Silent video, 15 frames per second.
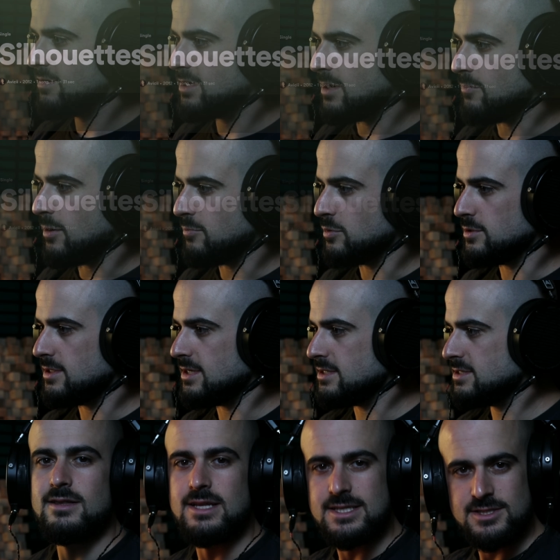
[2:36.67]
come up with
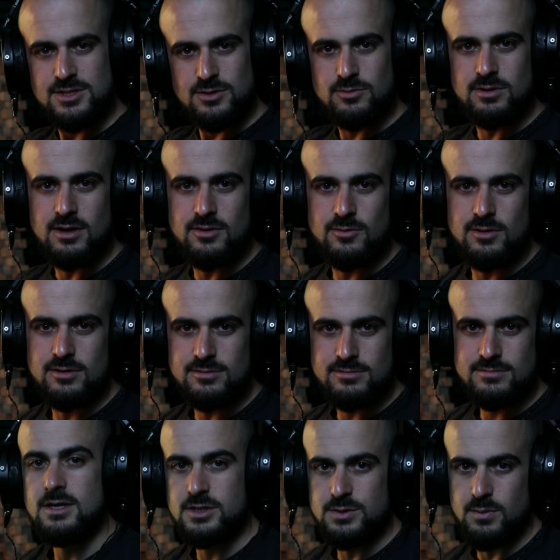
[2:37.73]
this. Let's do another one.
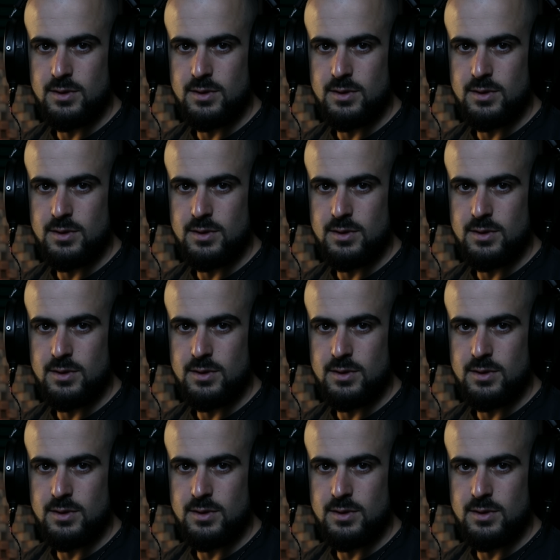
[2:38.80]
Here's a